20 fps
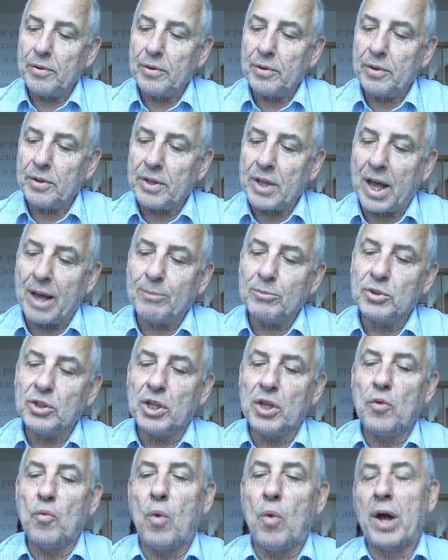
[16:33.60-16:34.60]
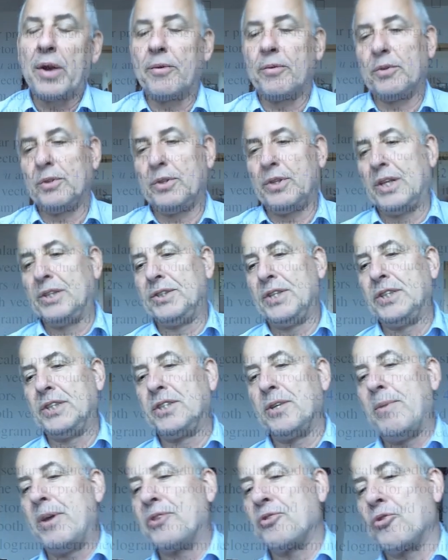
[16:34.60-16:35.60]
times E1. That's a
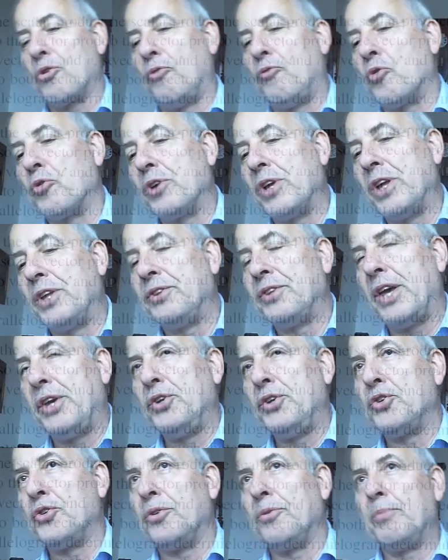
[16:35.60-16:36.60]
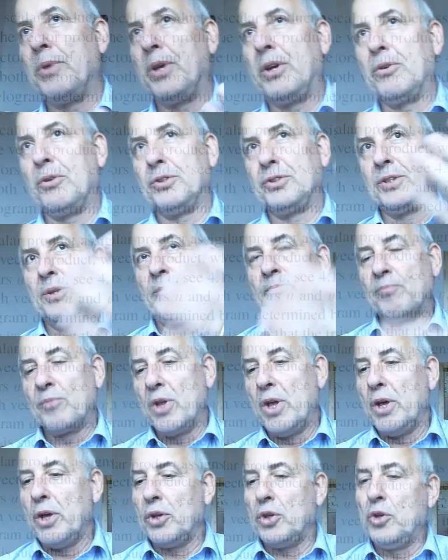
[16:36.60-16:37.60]
matter of orientation, because
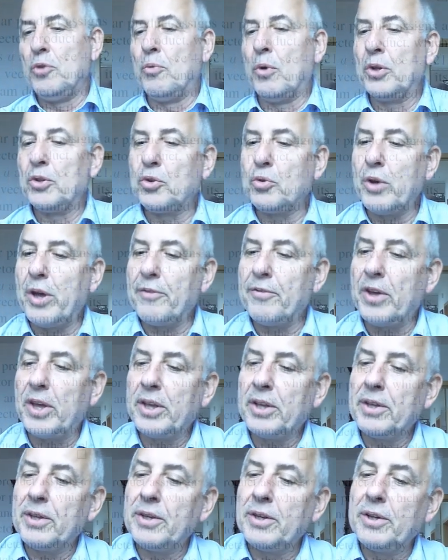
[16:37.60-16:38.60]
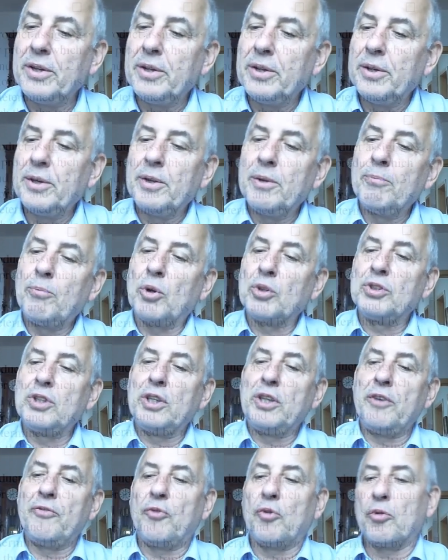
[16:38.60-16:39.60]
you want to have a
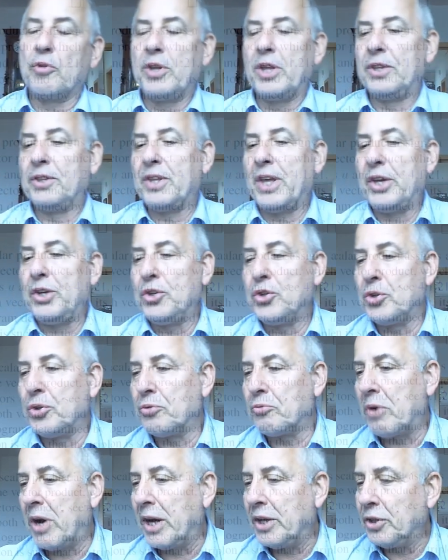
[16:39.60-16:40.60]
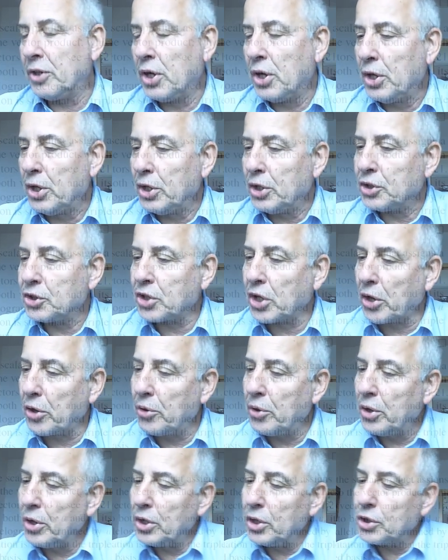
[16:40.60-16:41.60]
positive orientation, right? So
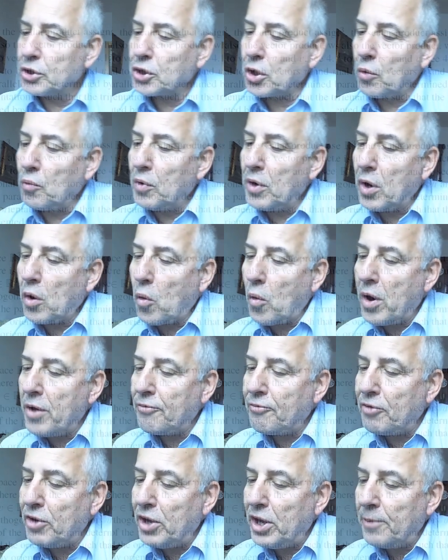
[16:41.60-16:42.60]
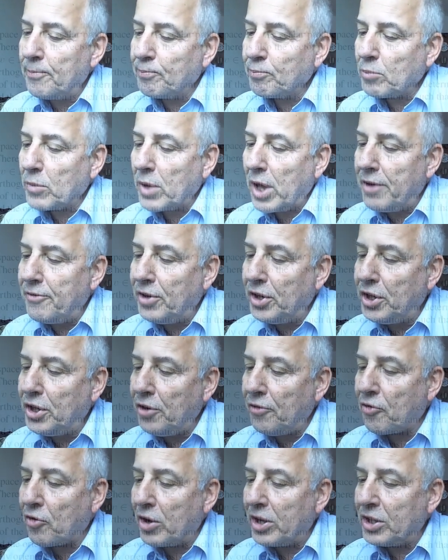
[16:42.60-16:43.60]
if we
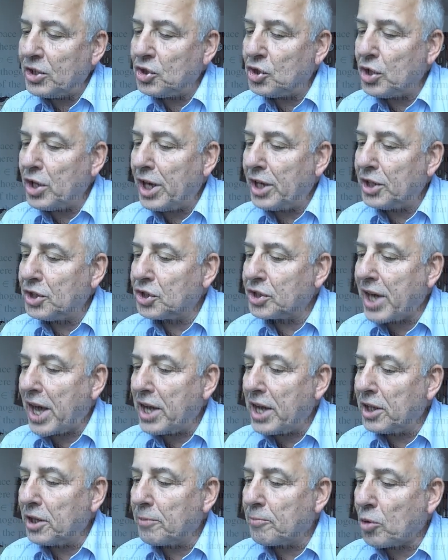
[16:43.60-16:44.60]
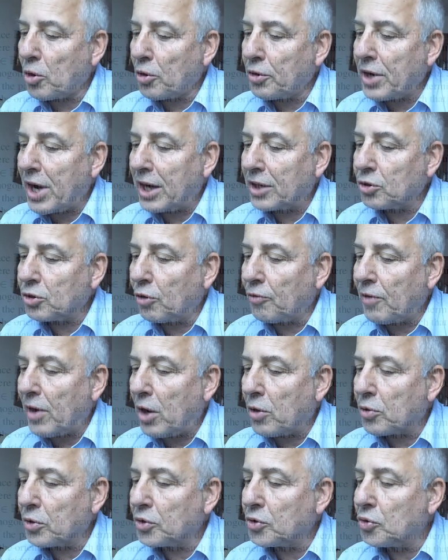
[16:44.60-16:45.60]
differentiate scalar product of
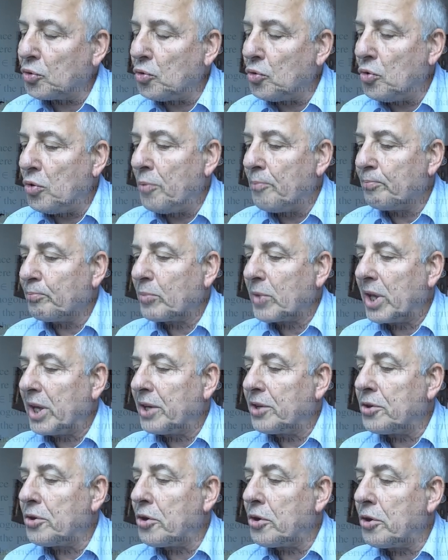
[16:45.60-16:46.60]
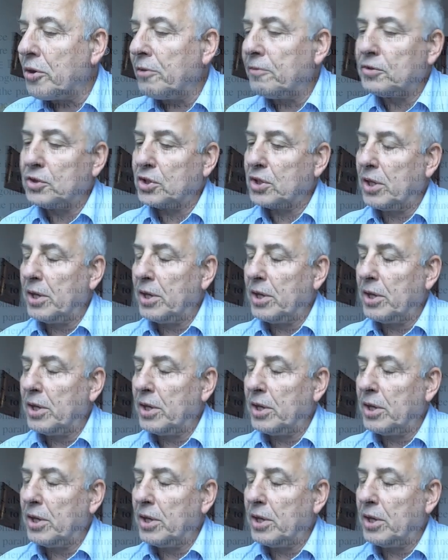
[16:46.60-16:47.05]
our two curves,